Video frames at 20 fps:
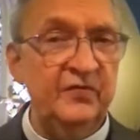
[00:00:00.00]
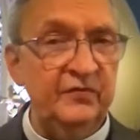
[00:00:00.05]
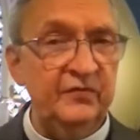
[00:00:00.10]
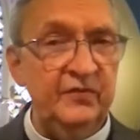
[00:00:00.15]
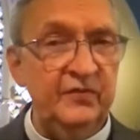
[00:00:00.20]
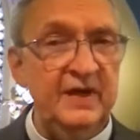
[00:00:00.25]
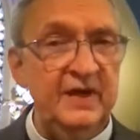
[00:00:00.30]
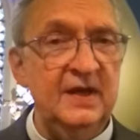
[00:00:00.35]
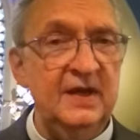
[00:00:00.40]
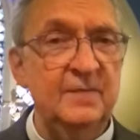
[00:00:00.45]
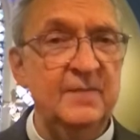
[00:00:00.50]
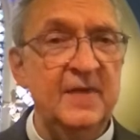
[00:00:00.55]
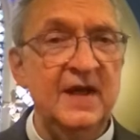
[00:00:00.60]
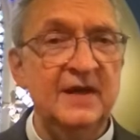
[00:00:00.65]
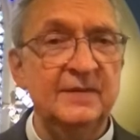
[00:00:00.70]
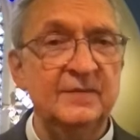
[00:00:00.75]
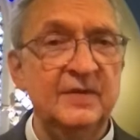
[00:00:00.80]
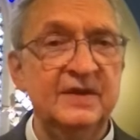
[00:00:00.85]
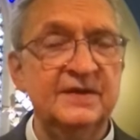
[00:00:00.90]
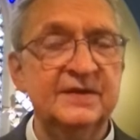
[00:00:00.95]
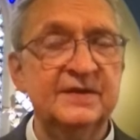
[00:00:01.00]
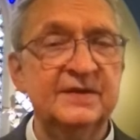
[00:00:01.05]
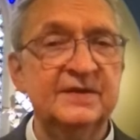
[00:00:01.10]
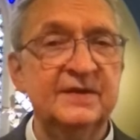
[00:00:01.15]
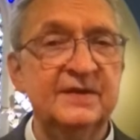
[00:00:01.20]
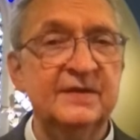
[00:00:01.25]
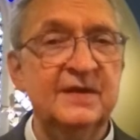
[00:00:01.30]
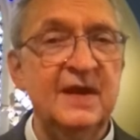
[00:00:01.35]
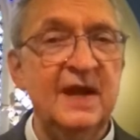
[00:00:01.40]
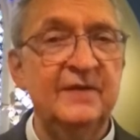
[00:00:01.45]
3 commandments
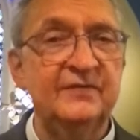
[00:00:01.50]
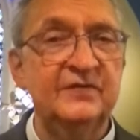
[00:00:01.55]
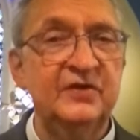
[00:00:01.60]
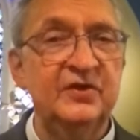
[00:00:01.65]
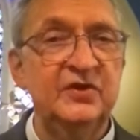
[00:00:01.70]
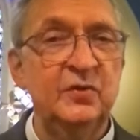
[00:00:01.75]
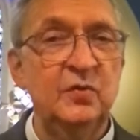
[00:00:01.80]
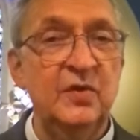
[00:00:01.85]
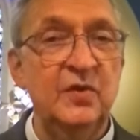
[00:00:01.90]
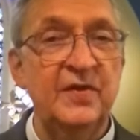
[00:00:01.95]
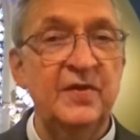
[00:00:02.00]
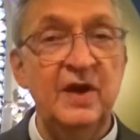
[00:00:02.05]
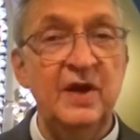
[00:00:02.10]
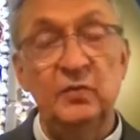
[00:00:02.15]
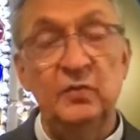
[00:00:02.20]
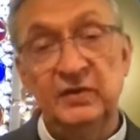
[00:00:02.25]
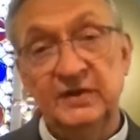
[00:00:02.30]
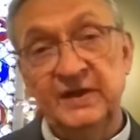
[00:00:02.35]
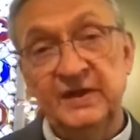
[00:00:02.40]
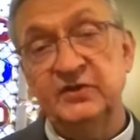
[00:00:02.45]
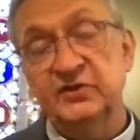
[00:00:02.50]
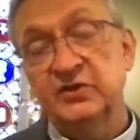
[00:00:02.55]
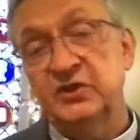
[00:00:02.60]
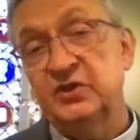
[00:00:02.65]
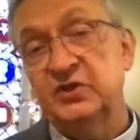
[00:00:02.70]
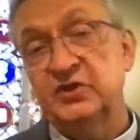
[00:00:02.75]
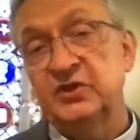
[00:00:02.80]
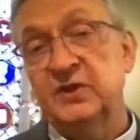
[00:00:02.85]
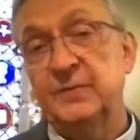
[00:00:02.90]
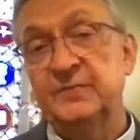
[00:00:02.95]
have to do with our
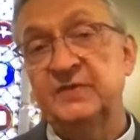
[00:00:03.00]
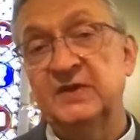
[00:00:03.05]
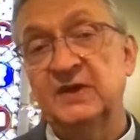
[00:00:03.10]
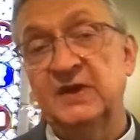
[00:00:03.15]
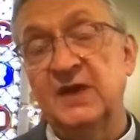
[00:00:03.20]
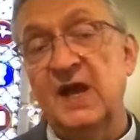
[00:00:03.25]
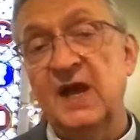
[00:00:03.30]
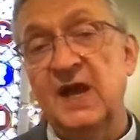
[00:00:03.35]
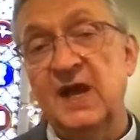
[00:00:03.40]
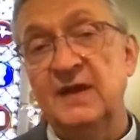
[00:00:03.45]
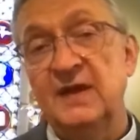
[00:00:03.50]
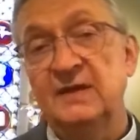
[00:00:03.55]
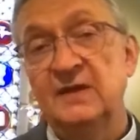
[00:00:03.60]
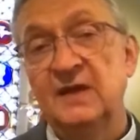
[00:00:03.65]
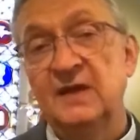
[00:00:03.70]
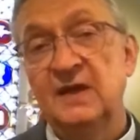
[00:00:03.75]
relationship to God.